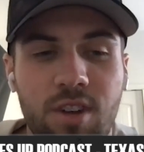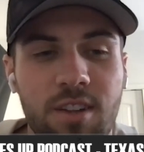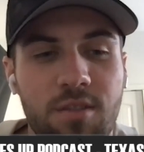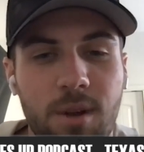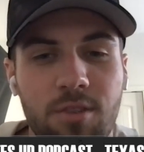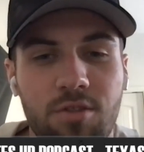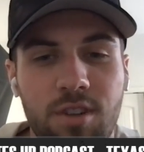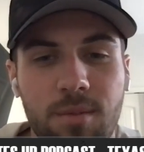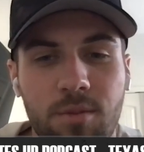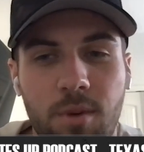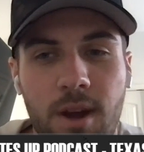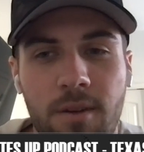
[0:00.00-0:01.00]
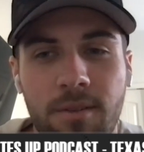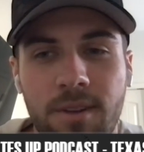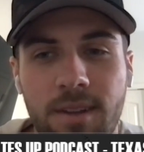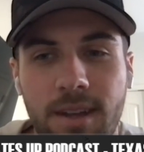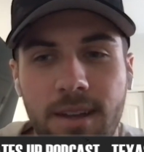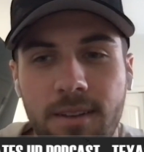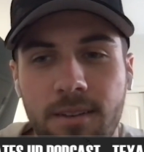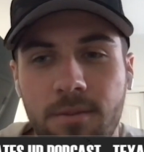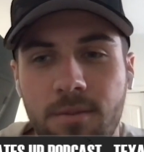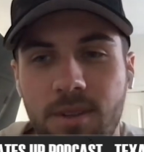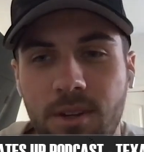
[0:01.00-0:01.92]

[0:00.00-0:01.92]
changed special teams around and then